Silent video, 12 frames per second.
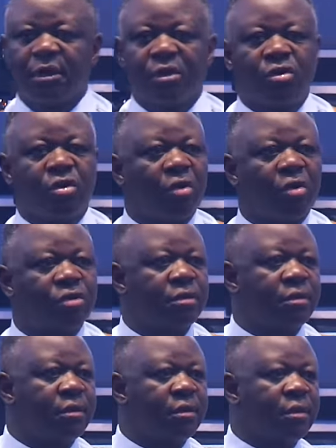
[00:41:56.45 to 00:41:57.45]
Dogs.
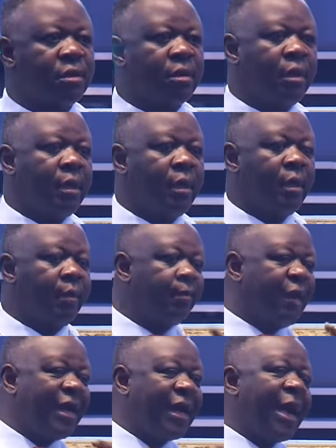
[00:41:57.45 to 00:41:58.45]

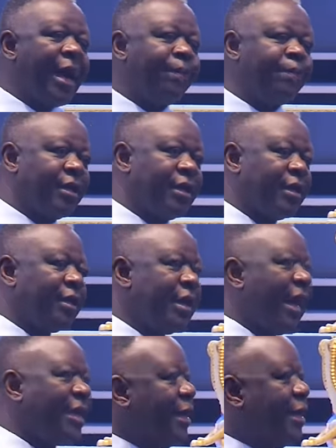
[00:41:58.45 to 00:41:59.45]
Bring up
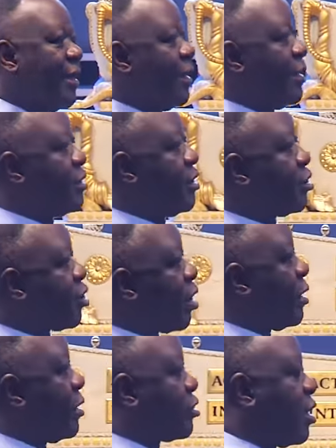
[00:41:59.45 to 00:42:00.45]
that thing
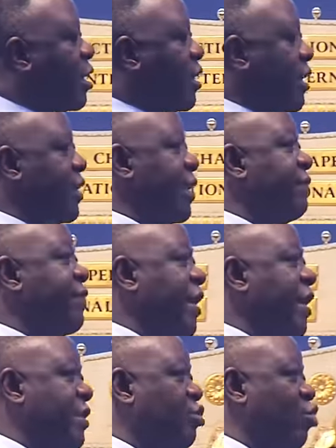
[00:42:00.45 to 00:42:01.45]
in
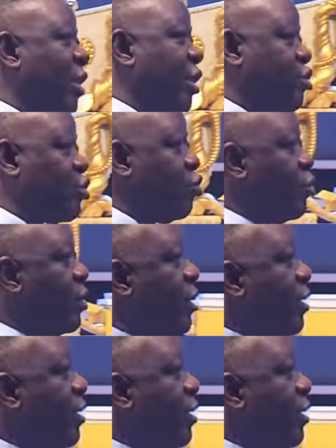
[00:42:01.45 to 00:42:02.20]
Revelation 22.